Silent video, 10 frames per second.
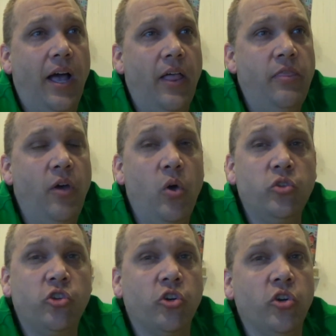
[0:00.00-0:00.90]

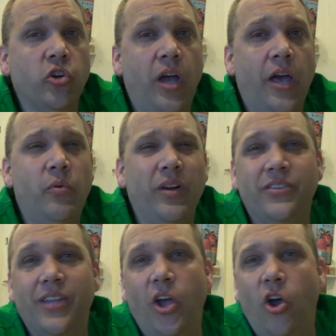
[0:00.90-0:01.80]
those are, I don't want to
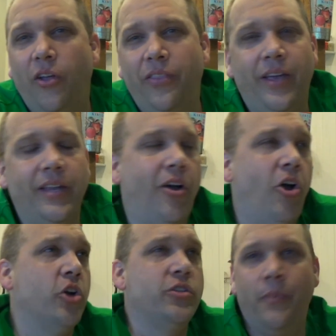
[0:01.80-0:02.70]
say
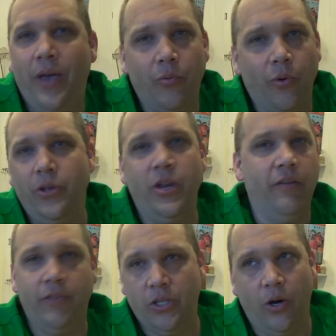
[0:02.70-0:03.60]
hard's a bad word, none
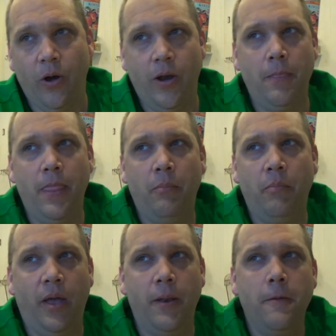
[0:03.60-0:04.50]
of it's hard,
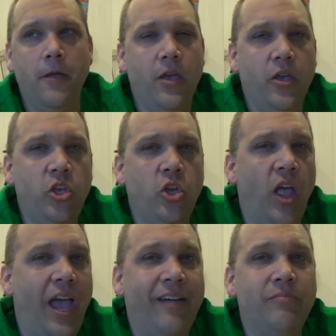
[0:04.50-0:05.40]
but you'll
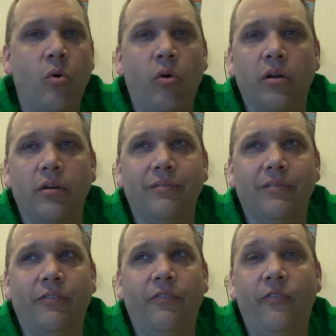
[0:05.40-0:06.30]
have more
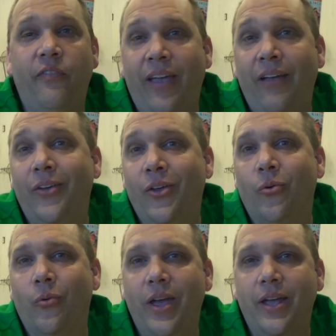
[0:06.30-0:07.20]
failure
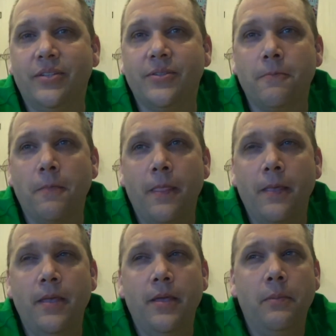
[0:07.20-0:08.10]
rates
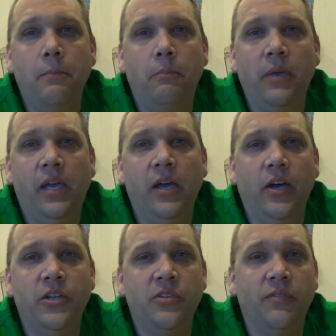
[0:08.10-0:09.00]

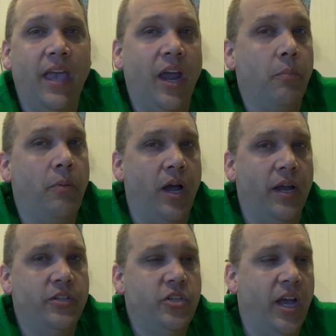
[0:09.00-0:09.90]
because of the air
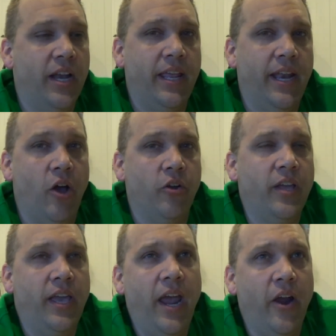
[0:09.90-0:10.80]
pockets you got to get out.
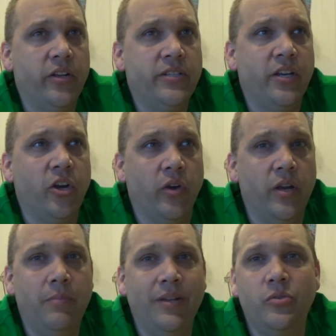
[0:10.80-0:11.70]
And carrots and
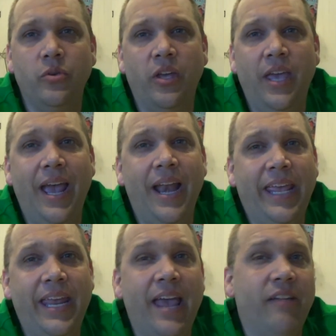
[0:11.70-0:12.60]
green beans, when you can
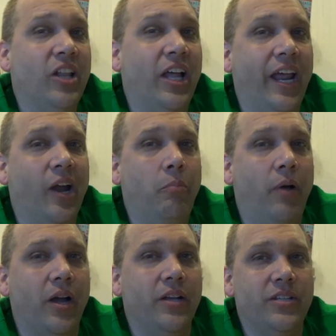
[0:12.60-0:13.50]
have a lot of air
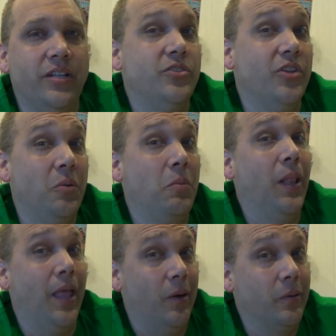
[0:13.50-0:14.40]
pockets unless you get them
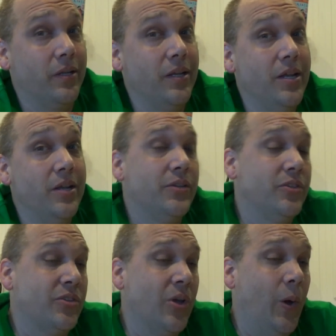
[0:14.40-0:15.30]
all out.
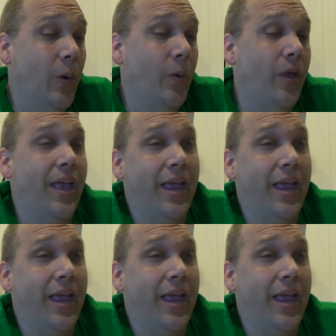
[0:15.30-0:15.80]
So